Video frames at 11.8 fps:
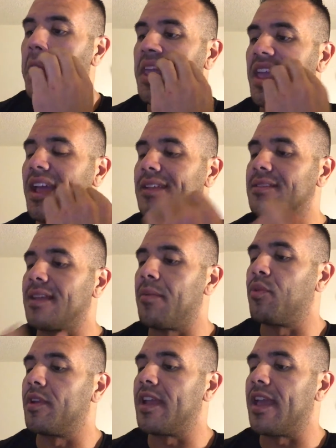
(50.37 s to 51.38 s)
he has
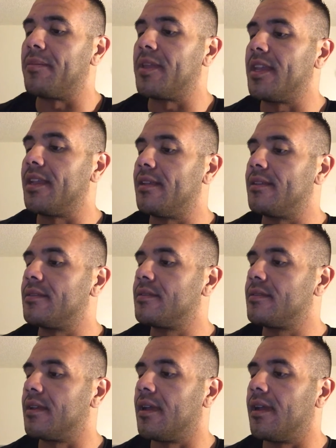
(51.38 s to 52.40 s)
type 1
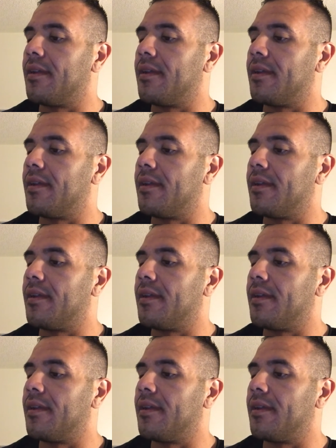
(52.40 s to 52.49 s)
diabetes,